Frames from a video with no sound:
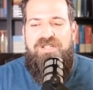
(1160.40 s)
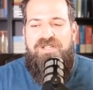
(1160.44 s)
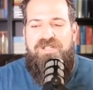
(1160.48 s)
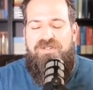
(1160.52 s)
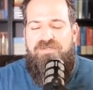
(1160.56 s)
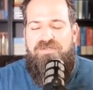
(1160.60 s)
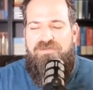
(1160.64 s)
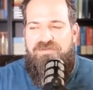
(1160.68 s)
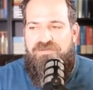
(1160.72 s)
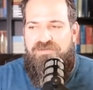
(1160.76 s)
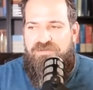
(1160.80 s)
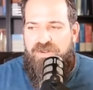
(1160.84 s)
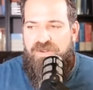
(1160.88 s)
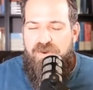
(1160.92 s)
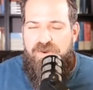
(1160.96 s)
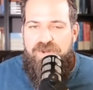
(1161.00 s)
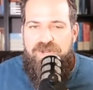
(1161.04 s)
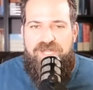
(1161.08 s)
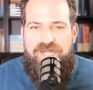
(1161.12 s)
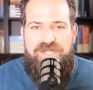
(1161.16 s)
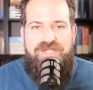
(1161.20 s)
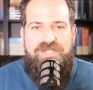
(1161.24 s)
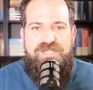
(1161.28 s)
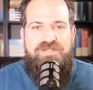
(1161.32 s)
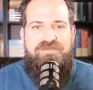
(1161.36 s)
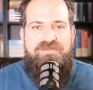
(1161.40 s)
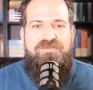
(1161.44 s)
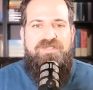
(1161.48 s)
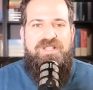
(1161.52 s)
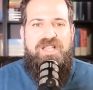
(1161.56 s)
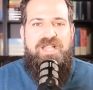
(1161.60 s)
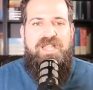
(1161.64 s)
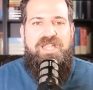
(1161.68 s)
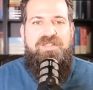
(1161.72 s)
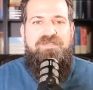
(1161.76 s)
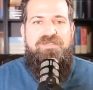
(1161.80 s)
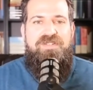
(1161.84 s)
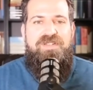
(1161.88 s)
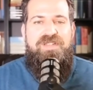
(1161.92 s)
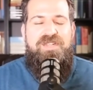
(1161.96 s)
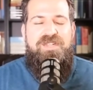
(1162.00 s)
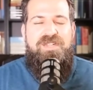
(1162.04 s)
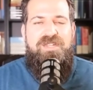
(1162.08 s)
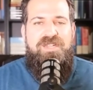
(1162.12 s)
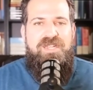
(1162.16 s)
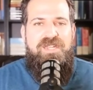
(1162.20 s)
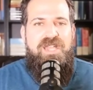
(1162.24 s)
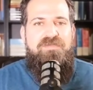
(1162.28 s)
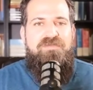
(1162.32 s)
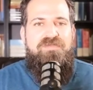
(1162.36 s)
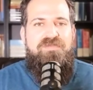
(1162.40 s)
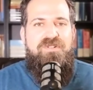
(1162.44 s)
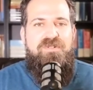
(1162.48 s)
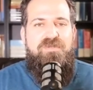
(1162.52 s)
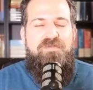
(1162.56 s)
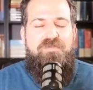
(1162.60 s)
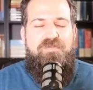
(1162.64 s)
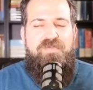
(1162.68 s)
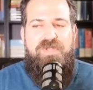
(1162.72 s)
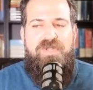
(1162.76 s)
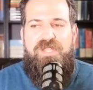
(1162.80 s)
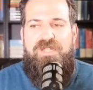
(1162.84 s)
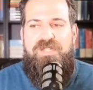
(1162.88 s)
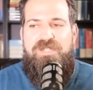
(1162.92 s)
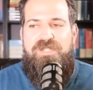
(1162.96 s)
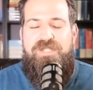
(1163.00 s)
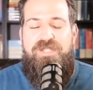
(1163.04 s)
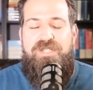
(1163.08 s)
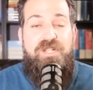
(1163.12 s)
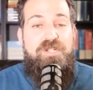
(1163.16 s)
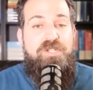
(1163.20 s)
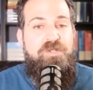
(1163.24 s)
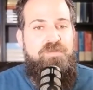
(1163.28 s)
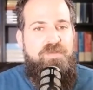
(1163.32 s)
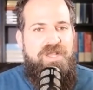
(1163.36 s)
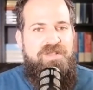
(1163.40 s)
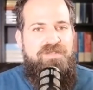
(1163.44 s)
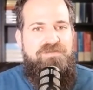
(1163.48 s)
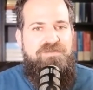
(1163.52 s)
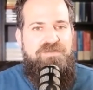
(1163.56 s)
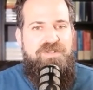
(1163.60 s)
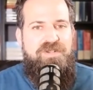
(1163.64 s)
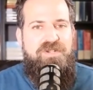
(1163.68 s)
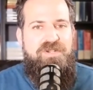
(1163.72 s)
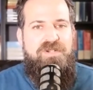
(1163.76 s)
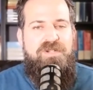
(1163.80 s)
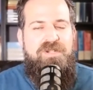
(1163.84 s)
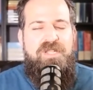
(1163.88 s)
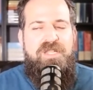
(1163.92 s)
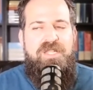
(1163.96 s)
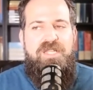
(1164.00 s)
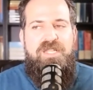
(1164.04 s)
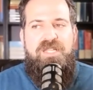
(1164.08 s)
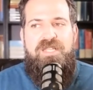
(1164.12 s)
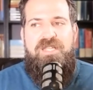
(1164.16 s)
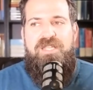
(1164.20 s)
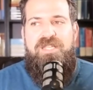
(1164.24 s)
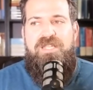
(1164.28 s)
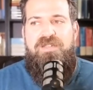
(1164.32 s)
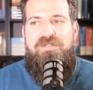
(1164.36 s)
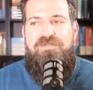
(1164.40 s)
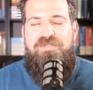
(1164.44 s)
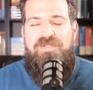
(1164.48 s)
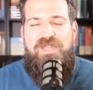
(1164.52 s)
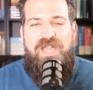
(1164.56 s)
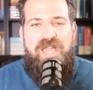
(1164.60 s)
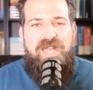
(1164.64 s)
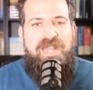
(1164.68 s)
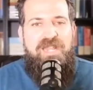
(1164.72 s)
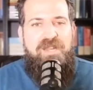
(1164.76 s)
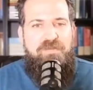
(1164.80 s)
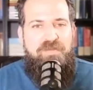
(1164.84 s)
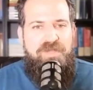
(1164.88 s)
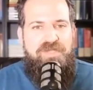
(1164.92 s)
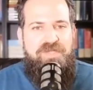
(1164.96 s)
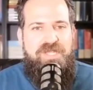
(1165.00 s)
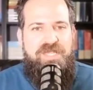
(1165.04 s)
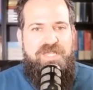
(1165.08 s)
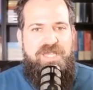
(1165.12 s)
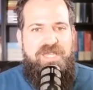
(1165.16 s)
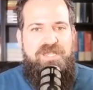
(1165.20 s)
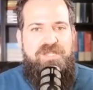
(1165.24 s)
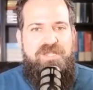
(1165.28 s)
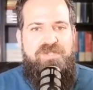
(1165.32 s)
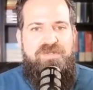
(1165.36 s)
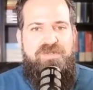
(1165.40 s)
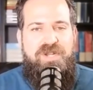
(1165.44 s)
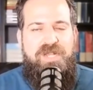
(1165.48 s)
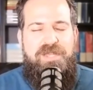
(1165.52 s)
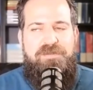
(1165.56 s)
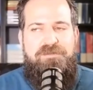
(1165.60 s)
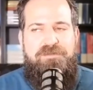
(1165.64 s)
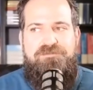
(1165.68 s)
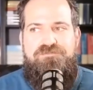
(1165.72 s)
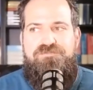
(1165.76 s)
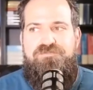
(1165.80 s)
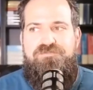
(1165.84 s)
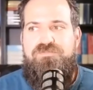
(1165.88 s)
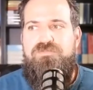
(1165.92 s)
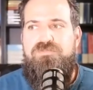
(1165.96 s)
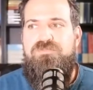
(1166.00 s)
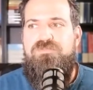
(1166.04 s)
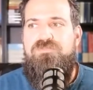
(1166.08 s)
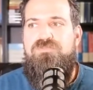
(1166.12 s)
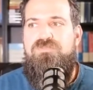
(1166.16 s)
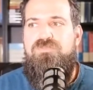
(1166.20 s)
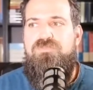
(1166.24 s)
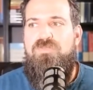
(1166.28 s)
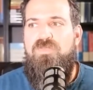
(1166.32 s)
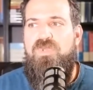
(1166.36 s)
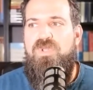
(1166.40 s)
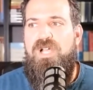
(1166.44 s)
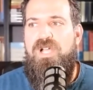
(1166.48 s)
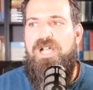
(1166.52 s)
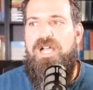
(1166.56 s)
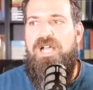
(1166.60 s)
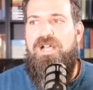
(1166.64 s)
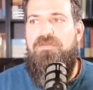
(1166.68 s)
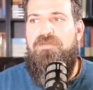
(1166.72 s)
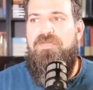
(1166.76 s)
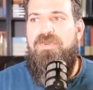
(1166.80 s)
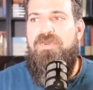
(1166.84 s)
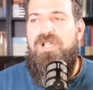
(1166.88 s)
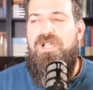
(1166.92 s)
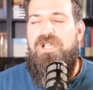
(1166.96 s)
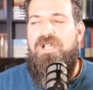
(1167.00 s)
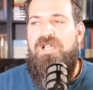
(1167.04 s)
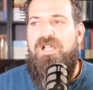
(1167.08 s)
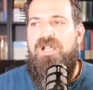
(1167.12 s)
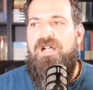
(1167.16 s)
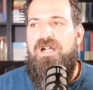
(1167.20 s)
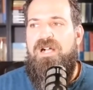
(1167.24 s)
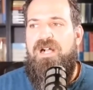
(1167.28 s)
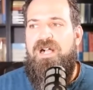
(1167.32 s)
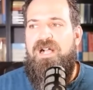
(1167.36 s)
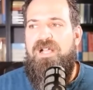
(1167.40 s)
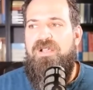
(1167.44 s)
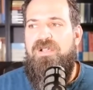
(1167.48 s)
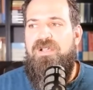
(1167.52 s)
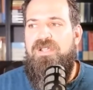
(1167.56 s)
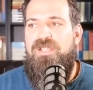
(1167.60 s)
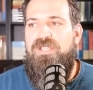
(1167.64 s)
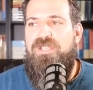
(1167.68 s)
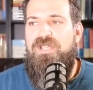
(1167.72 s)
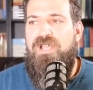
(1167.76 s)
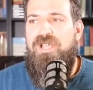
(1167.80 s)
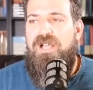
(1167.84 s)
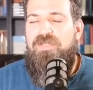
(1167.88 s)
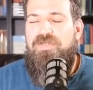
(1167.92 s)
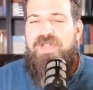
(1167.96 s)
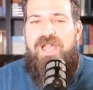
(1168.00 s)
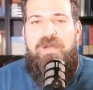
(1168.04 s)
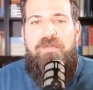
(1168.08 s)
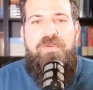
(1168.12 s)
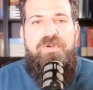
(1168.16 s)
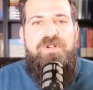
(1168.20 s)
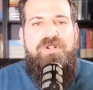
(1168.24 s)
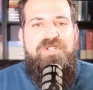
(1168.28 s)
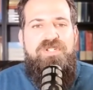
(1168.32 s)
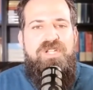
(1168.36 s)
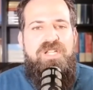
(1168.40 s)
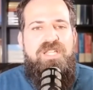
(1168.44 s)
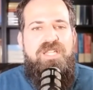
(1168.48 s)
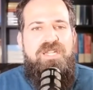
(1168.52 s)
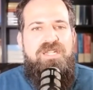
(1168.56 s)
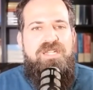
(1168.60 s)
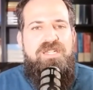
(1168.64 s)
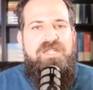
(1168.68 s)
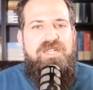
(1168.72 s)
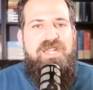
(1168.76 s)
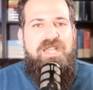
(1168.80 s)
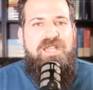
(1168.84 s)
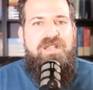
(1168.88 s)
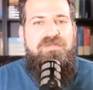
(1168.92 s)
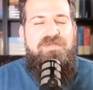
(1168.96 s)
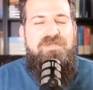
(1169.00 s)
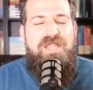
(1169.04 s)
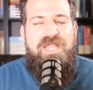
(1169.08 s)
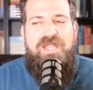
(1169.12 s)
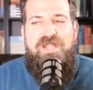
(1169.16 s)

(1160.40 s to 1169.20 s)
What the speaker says: focus of life had never been touched by fear. If that had been the case, right? That person could never